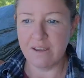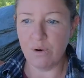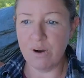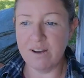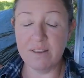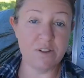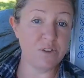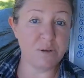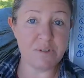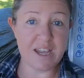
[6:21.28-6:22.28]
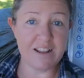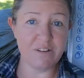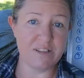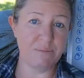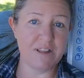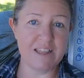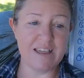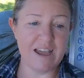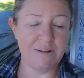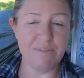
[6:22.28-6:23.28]
or another YouTube channel or something like
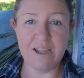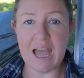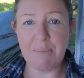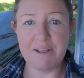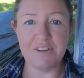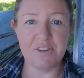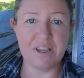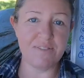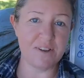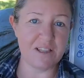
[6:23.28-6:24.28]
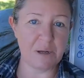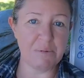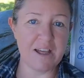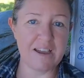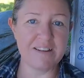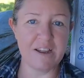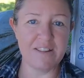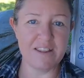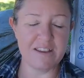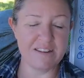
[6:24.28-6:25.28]
that, I'm very happy to give you a little plug down
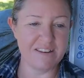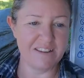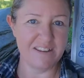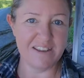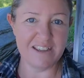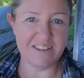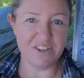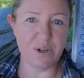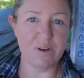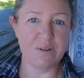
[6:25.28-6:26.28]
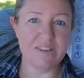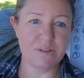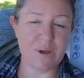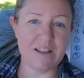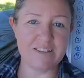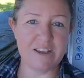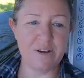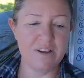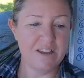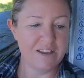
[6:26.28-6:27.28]
in the show notes as well.
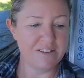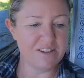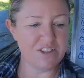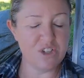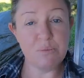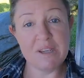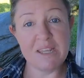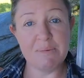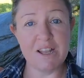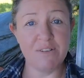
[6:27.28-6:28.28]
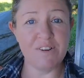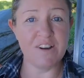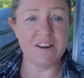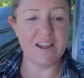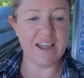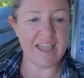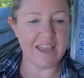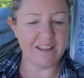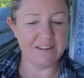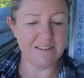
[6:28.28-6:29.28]
So just shoot me an email over
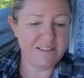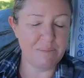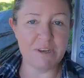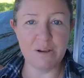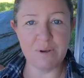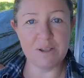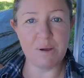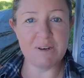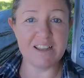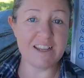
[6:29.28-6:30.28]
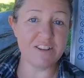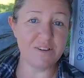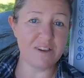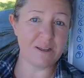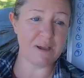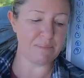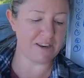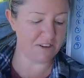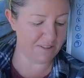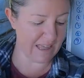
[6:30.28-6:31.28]
and let me know what you want me to link to, and I'm happy
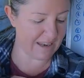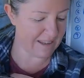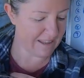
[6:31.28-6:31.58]
to do that.